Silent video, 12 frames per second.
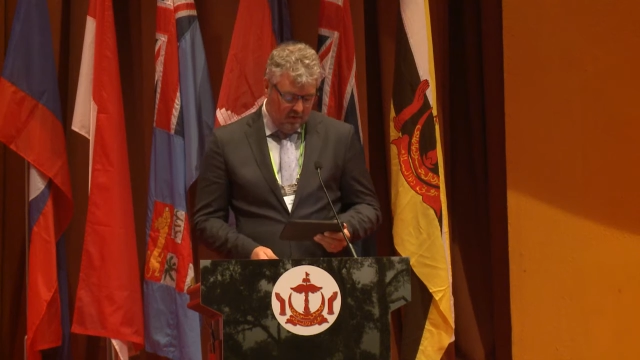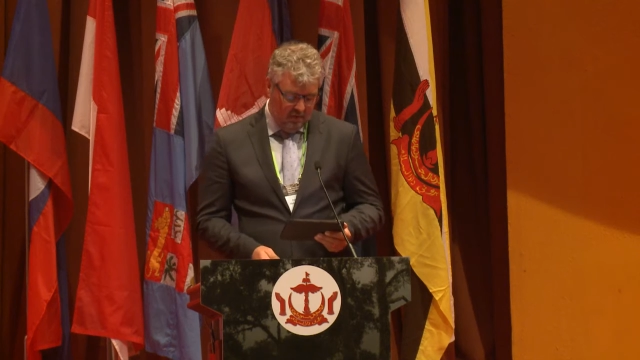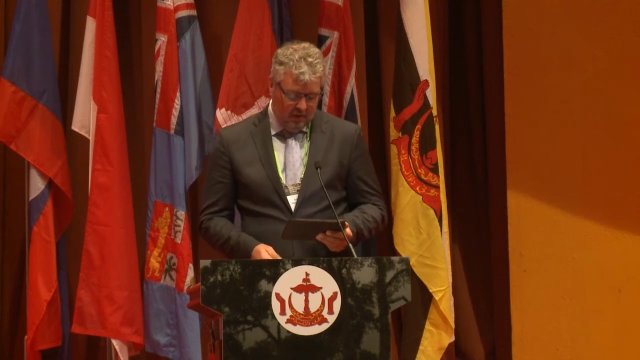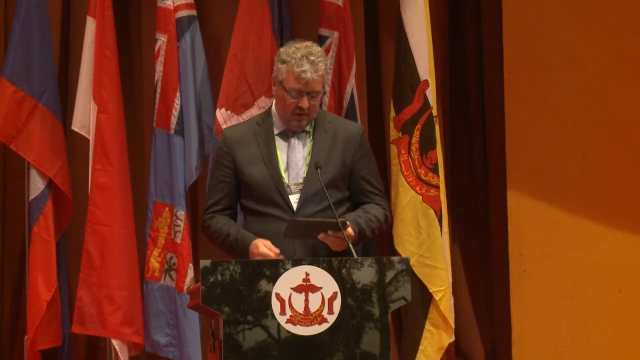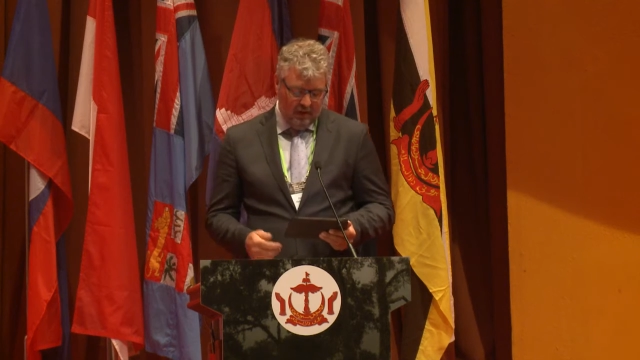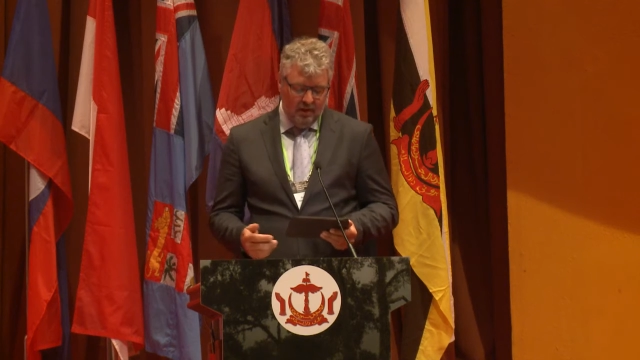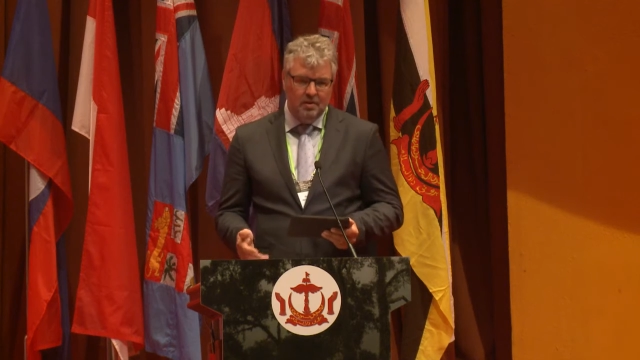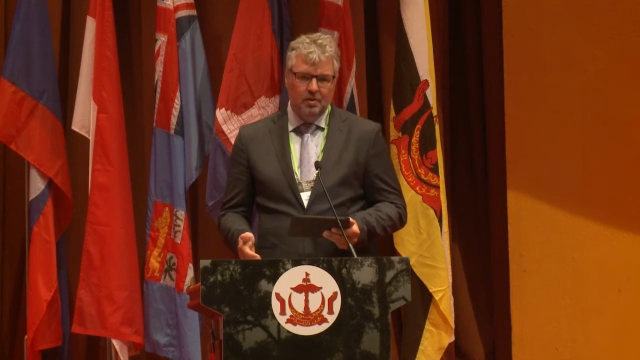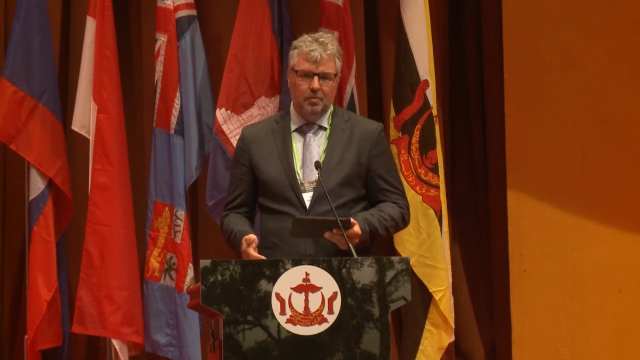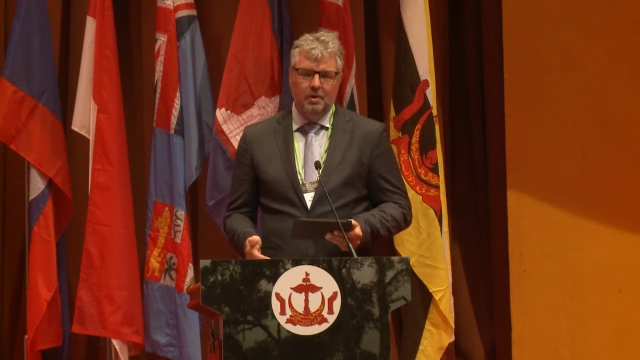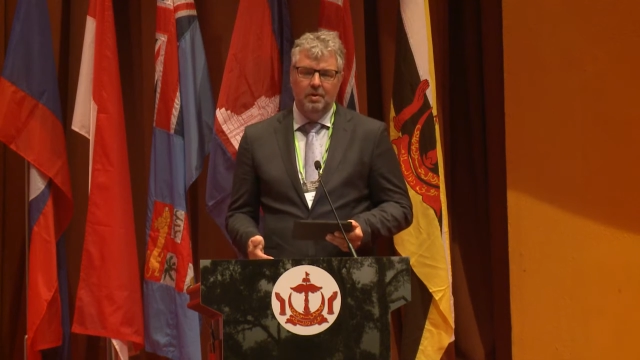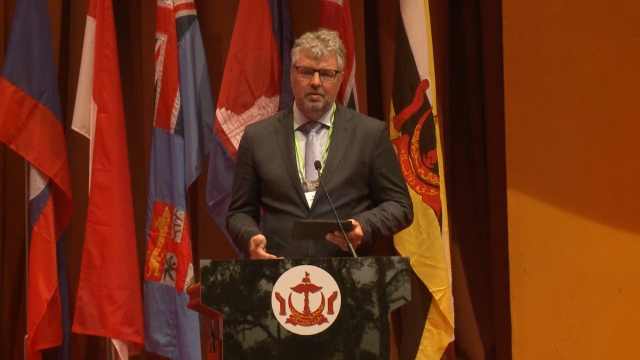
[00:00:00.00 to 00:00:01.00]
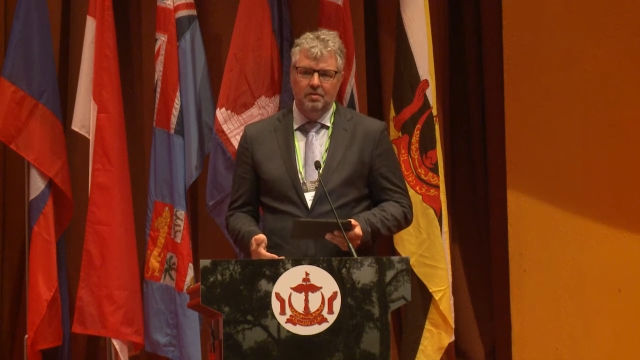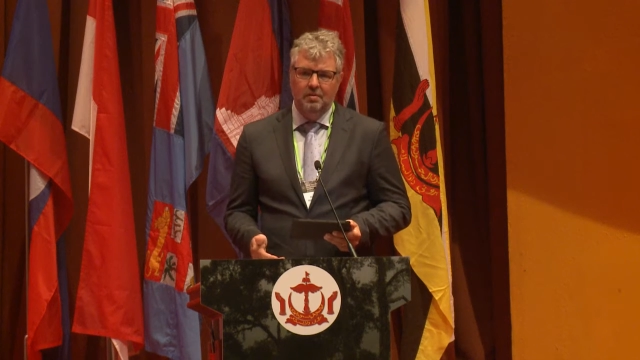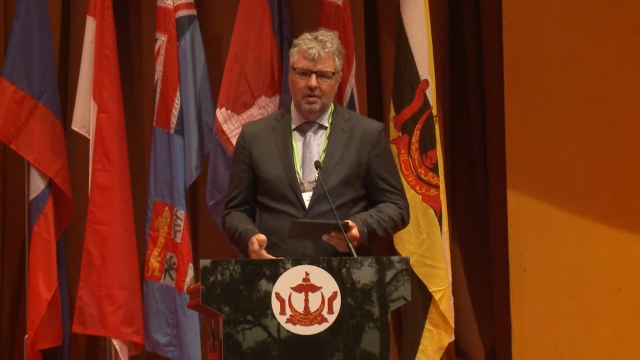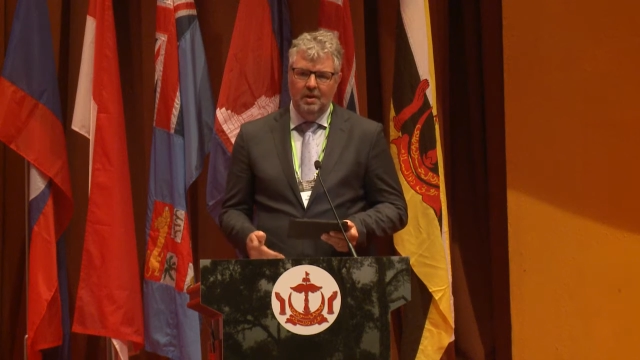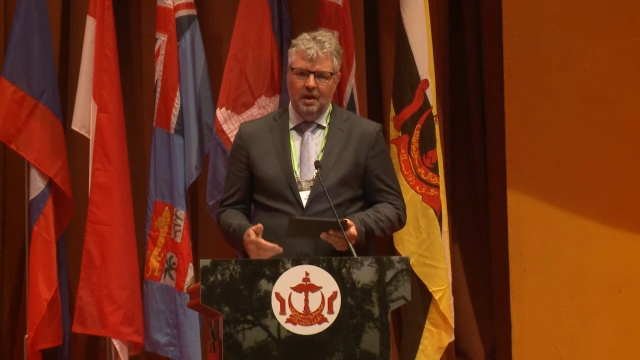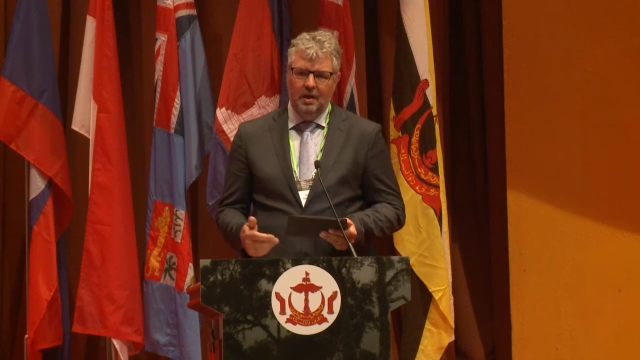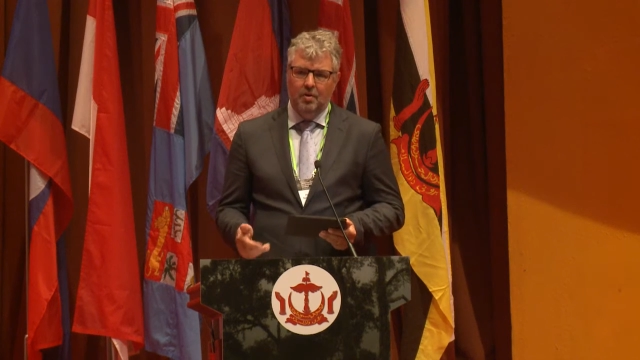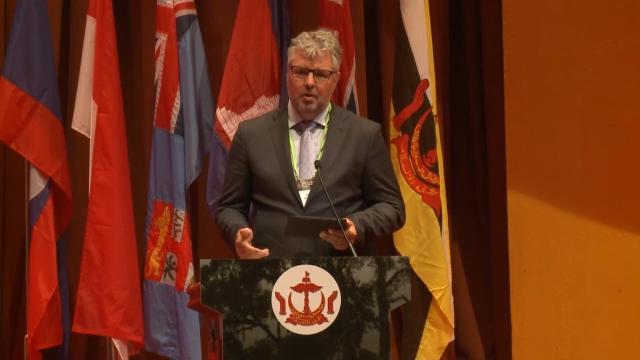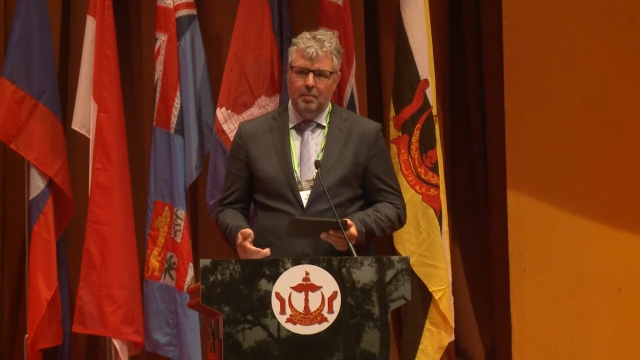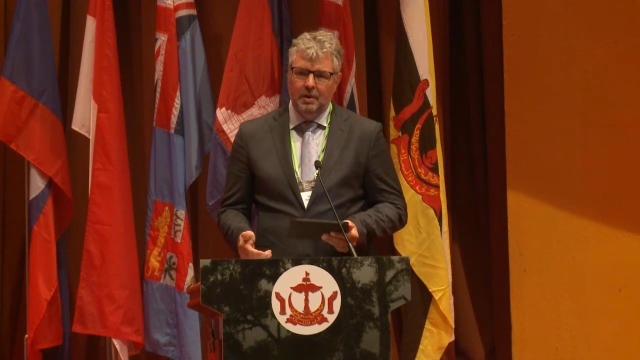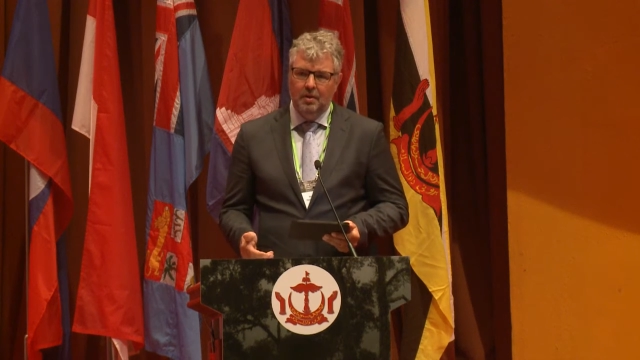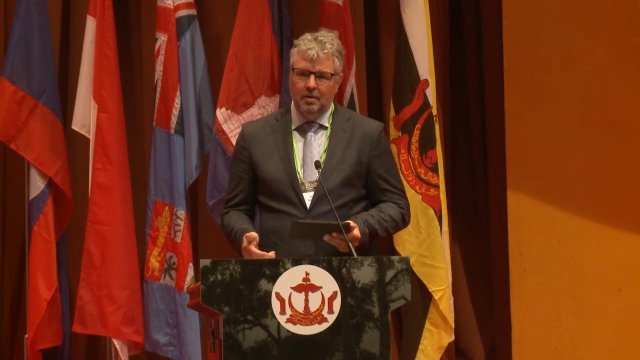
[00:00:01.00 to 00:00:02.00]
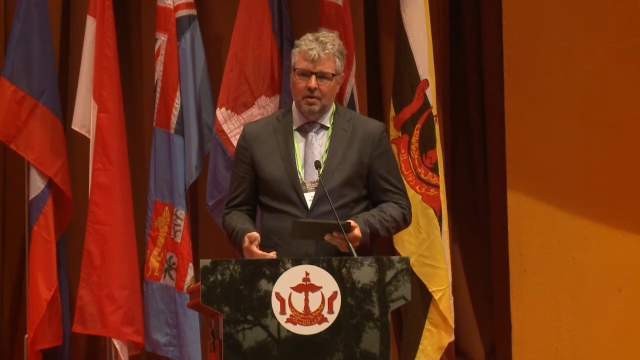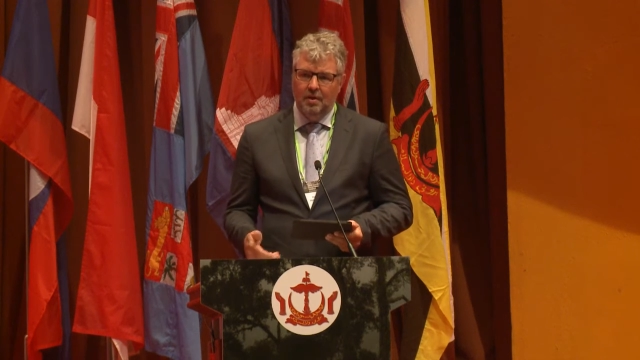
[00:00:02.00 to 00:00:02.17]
that integrate economic,